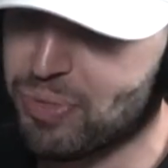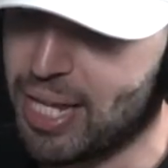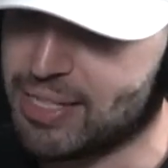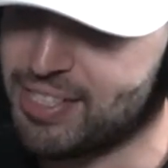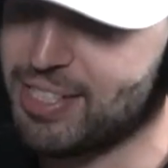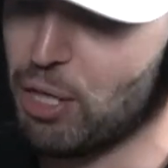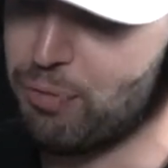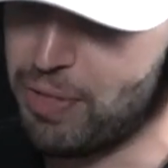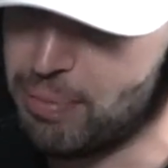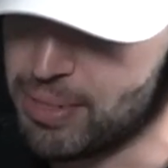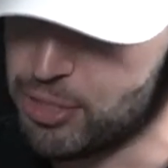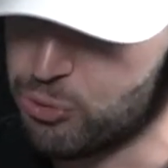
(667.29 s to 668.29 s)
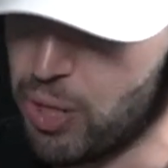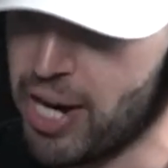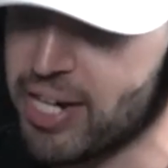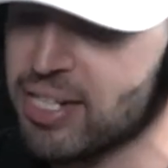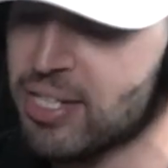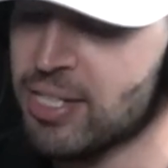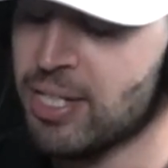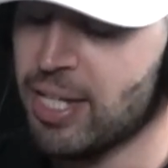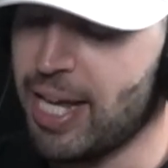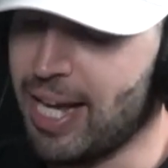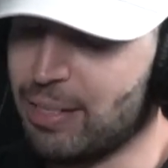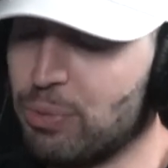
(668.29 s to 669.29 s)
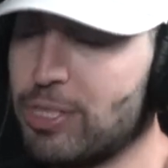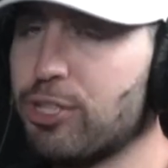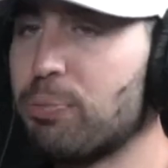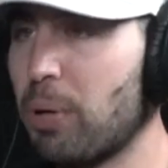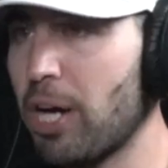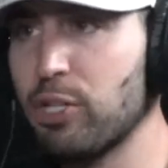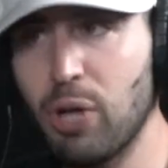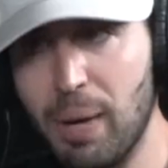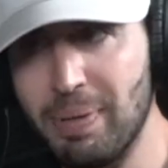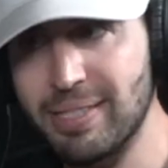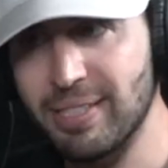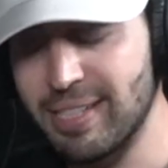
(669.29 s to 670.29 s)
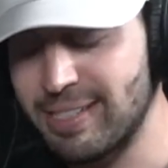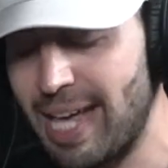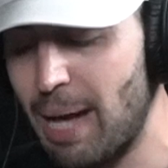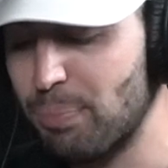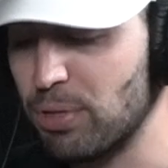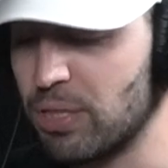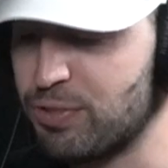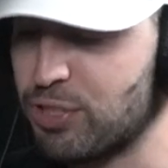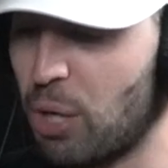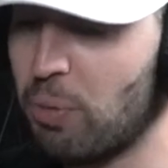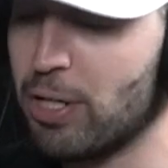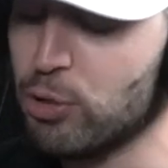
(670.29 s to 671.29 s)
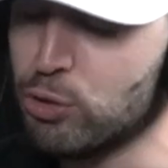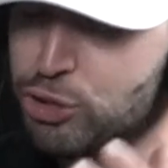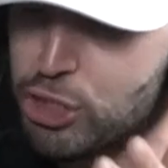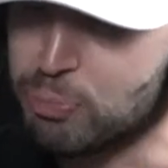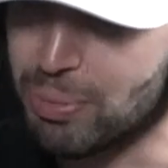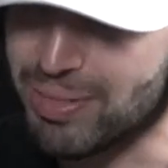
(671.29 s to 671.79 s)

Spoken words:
and self-image, right? And Richard brought you up as an example of someone who just